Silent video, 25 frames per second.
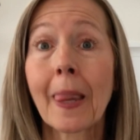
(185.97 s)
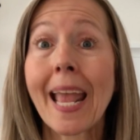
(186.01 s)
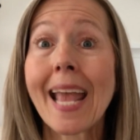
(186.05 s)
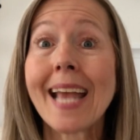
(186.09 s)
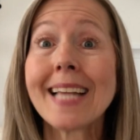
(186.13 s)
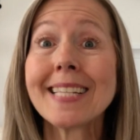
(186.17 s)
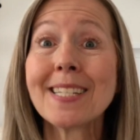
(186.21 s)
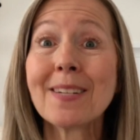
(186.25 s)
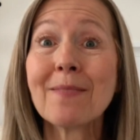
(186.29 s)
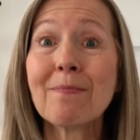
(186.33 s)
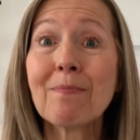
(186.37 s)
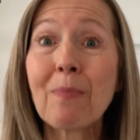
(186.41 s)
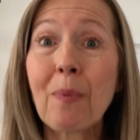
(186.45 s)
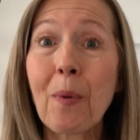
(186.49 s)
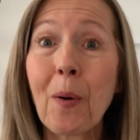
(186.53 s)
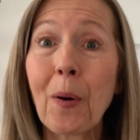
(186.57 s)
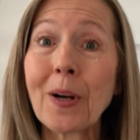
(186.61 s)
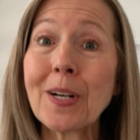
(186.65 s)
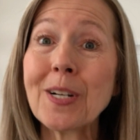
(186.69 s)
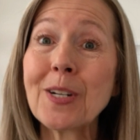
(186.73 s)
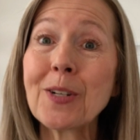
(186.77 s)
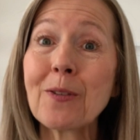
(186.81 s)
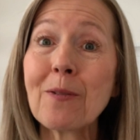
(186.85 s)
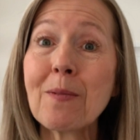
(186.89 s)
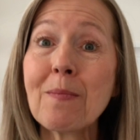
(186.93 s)
It's
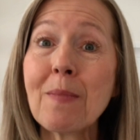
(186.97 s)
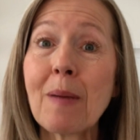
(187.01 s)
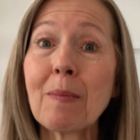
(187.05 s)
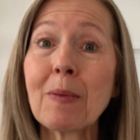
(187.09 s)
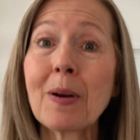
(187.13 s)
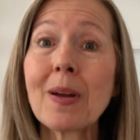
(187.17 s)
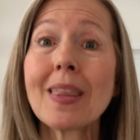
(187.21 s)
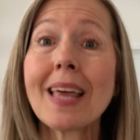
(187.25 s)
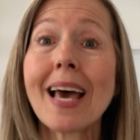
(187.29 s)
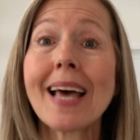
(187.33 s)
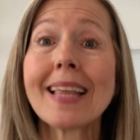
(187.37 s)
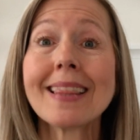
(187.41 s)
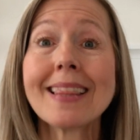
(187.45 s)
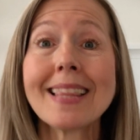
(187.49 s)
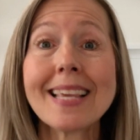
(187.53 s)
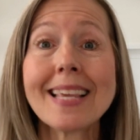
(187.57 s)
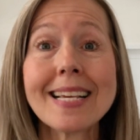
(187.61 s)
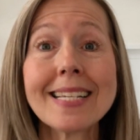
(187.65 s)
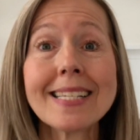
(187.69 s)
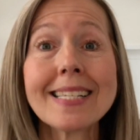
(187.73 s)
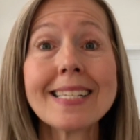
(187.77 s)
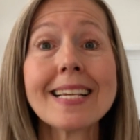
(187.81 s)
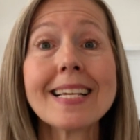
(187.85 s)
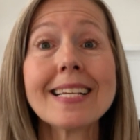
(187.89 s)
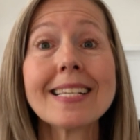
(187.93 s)
important to remember that
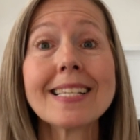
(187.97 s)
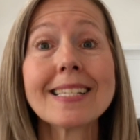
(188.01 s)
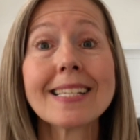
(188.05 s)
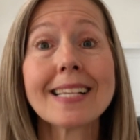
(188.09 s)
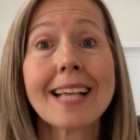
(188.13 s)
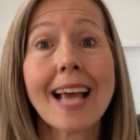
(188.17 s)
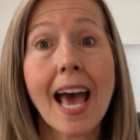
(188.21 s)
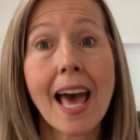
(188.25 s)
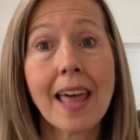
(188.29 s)
this is